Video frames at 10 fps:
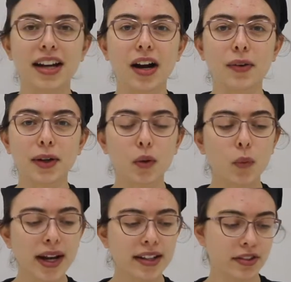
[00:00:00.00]
our
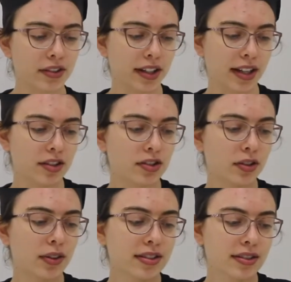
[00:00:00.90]
wet ingredients.
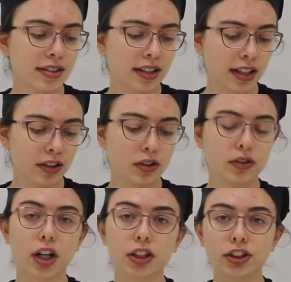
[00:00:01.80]
So this is gonna
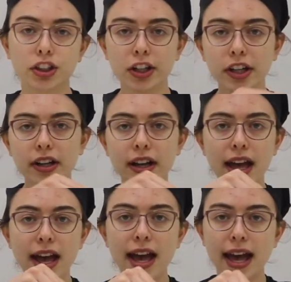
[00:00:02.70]
include our sugar,
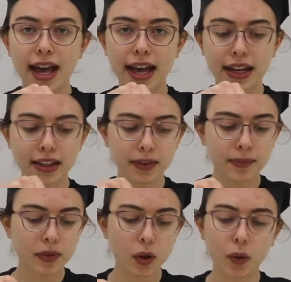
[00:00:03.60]
egg,
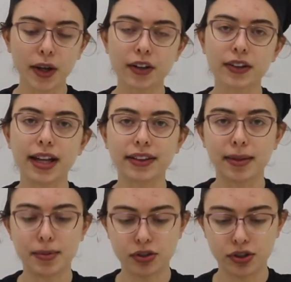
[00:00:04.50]
oil, and
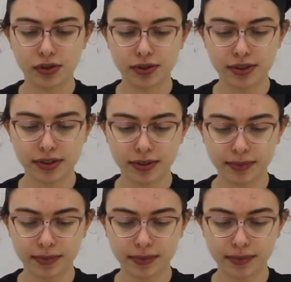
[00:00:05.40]
lemon juice.